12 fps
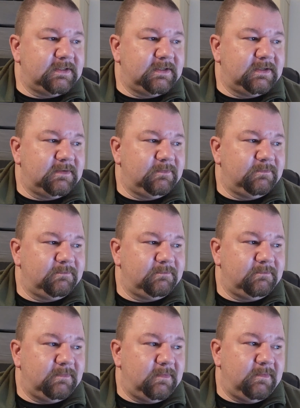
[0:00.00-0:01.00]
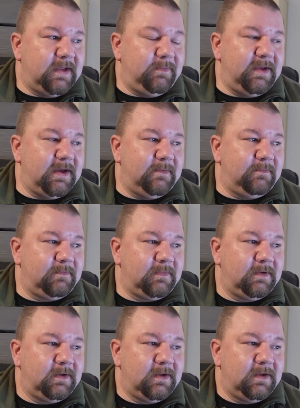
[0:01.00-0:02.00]
Maybe I'm
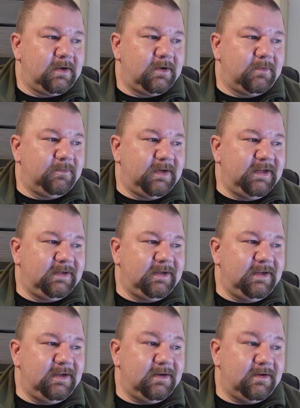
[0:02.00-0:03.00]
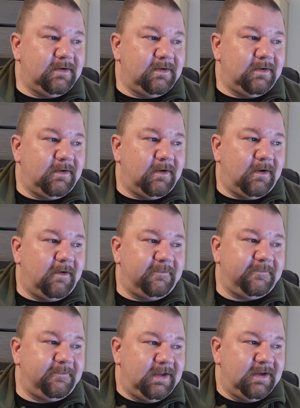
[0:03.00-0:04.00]
completely
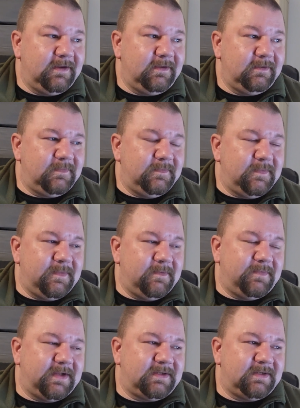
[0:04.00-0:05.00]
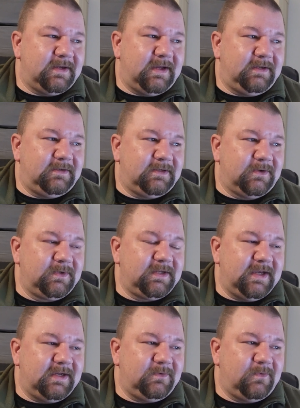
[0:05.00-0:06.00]
off here, but I don't
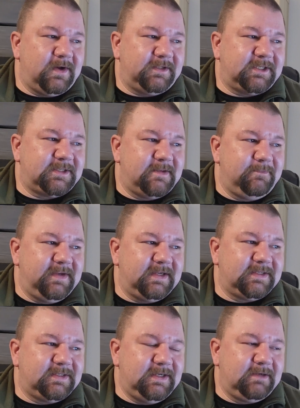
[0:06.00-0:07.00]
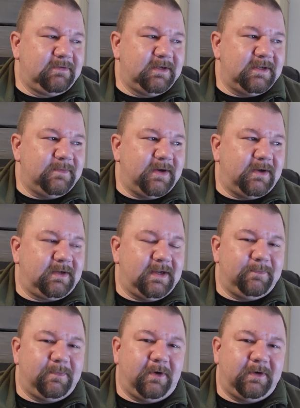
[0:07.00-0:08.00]
get what's the big secret about
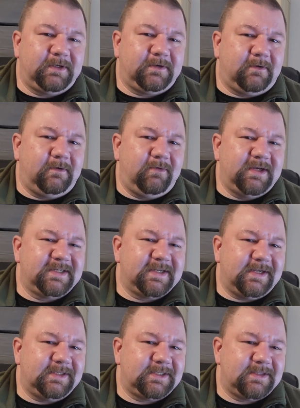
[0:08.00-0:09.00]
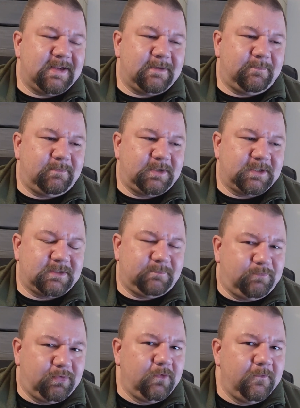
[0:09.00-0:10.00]
laboratory results that just
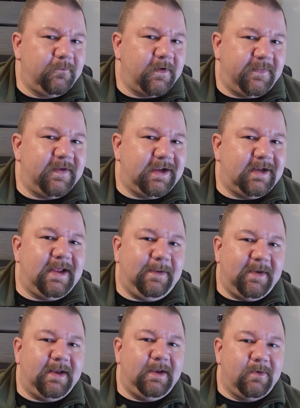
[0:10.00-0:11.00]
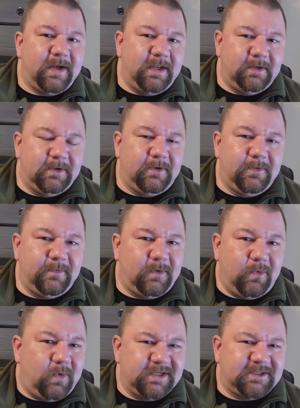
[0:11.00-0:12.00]
prove what they claim anyway, you know?
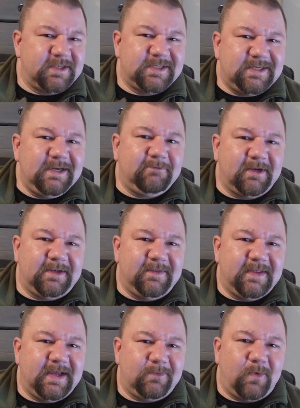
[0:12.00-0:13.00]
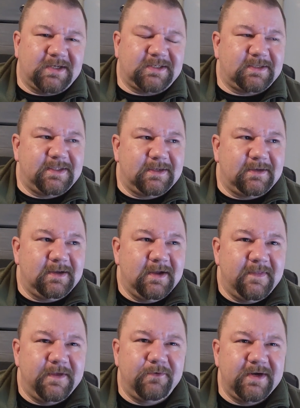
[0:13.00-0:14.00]
Where's the secret in that? What's the
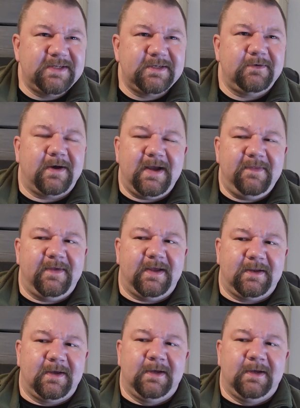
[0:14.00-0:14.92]
reason to hide that?